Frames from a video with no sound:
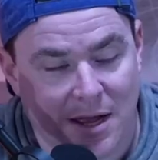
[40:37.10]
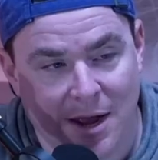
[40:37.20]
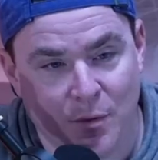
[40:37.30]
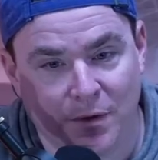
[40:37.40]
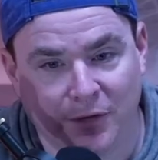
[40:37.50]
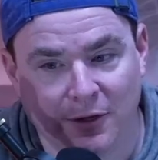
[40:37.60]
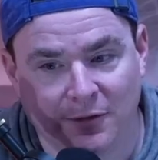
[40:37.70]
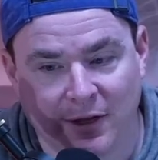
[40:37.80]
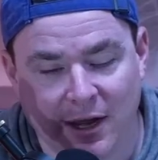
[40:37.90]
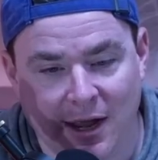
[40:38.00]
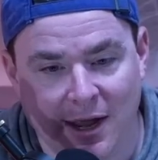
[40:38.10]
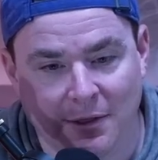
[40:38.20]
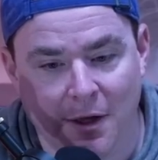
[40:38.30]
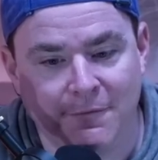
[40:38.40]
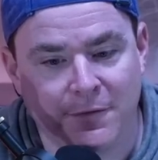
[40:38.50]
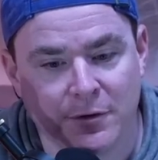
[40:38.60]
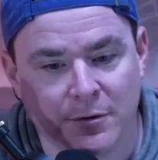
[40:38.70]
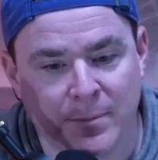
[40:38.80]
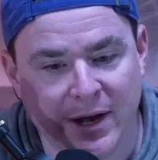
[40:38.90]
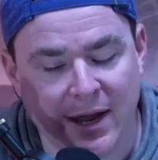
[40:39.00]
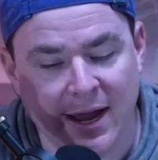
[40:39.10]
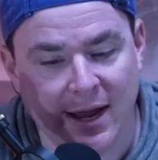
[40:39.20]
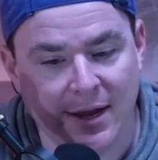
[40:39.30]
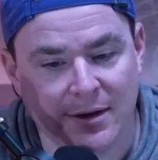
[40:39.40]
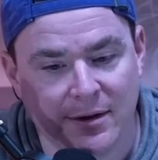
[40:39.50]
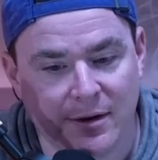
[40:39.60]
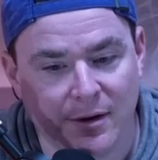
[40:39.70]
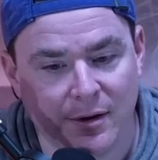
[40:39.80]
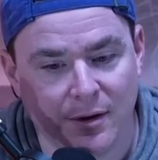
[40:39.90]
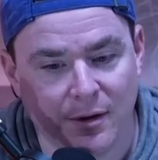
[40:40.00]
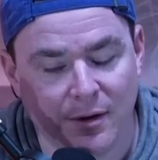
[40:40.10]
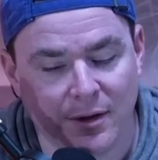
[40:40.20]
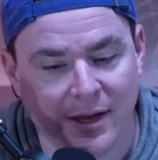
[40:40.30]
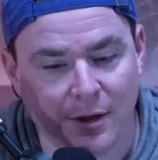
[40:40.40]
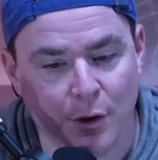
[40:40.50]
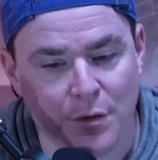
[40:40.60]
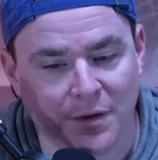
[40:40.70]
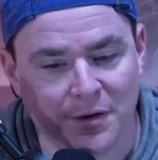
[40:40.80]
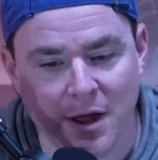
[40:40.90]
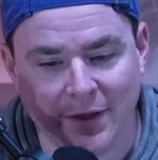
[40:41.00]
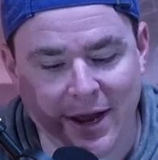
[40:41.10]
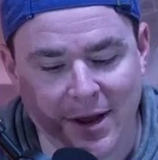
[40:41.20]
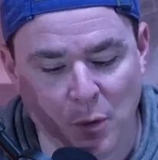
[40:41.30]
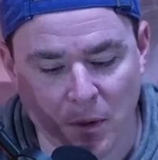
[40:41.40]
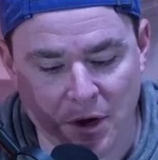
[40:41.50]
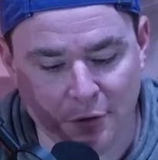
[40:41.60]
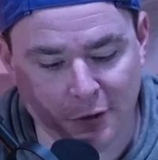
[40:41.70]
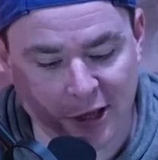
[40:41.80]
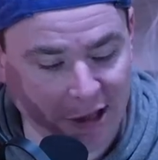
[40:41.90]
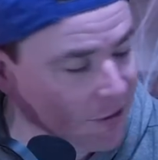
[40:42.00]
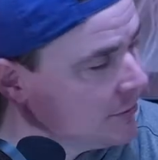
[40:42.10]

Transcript: I will say this, like I love food, but I hate like oh there's nothing I hate more than overeating.